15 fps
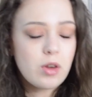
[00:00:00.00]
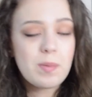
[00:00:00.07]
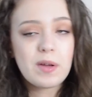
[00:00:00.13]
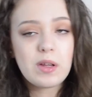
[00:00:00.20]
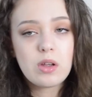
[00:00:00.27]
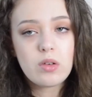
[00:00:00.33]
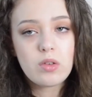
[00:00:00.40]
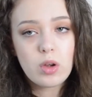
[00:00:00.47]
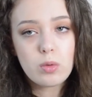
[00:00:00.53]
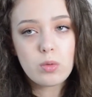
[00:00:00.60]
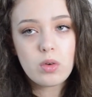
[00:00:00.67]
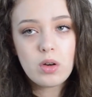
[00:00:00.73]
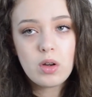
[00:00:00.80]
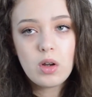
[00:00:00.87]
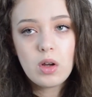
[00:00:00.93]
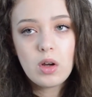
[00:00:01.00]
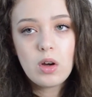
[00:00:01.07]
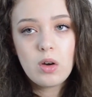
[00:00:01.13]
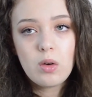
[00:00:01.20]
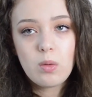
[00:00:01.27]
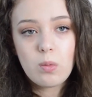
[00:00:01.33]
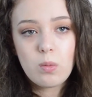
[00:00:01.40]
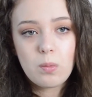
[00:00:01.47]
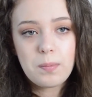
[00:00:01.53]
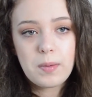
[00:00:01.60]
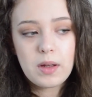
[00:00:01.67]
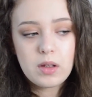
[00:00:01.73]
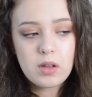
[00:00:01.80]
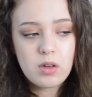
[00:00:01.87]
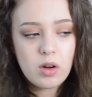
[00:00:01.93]
but you don't
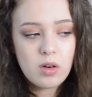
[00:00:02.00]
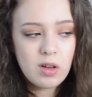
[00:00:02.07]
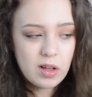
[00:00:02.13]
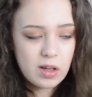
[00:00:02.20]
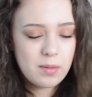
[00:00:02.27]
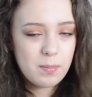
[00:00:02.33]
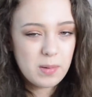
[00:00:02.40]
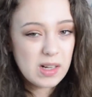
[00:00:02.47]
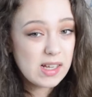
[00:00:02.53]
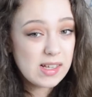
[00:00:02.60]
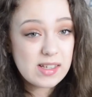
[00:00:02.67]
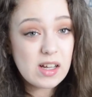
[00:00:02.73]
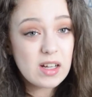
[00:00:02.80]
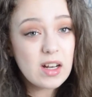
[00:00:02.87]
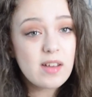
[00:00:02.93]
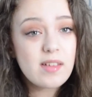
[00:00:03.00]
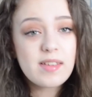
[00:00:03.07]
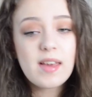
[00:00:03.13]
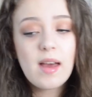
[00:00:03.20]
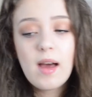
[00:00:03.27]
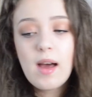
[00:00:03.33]
like complete silence,